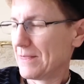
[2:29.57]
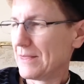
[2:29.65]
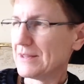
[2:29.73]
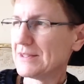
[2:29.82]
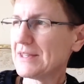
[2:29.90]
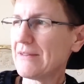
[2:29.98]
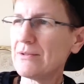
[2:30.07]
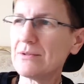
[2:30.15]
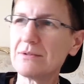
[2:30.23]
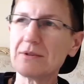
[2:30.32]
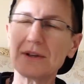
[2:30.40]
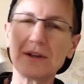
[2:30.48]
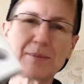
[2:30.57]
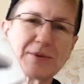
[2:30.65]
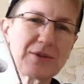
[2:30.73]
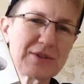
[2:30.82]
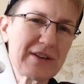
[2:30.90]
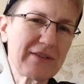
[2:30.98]
The seven
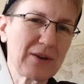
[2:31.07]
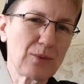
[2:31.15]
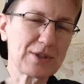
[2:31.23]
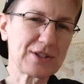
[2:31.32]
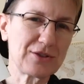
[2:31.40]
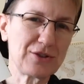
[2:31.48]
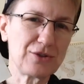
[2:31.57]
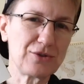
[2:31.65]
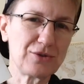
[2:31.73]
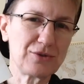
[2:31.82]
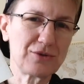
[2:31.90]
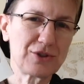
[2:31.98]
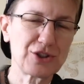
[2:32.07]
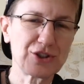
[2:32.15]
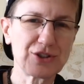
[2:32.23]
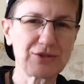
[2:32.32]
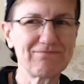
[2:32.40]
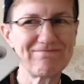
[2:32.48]
episode seven, I wasn't too.
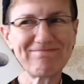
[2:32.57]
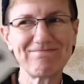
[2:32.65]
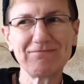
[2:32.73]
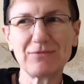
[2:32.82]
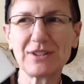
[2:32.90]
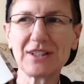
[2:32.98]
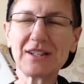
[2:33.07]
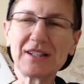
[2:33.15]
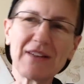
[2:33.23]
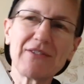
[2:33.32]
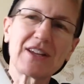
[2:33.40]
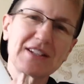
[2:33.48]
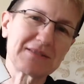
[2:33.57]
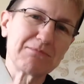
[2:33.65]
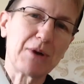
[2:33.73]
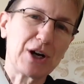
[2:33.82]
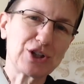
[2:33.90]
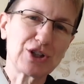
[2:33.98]
Sh- I didn't love it as
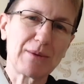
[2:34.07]
much.